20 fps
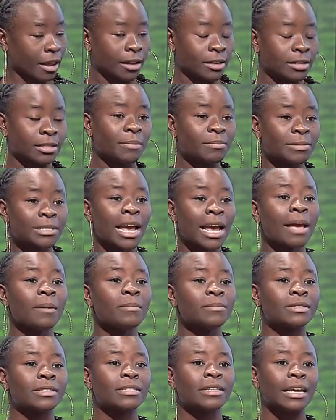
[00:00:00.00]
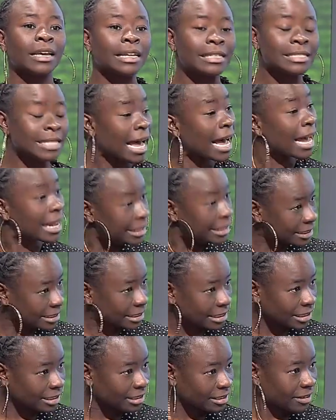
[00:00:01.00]
Sometimes it's
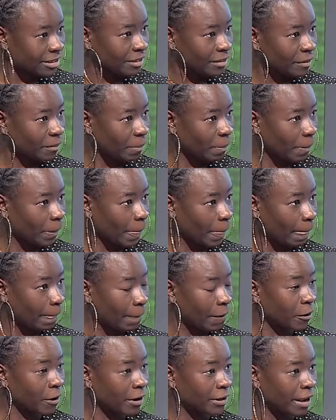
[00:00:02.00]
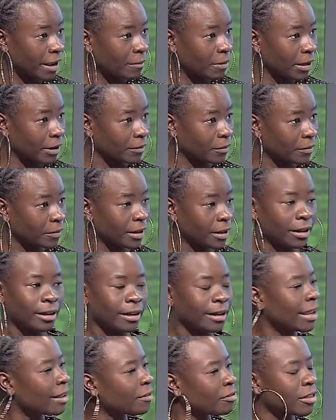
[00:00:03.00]
us. You know what I mean?
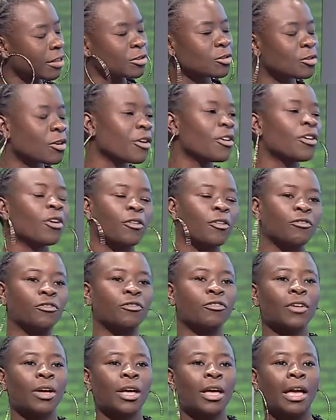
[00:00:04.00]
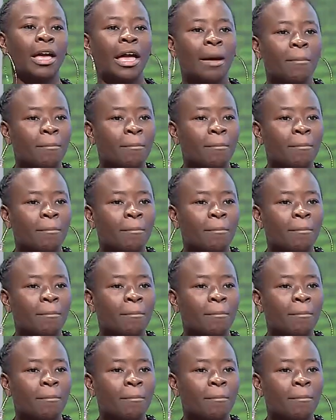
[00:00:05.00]
Like the story of a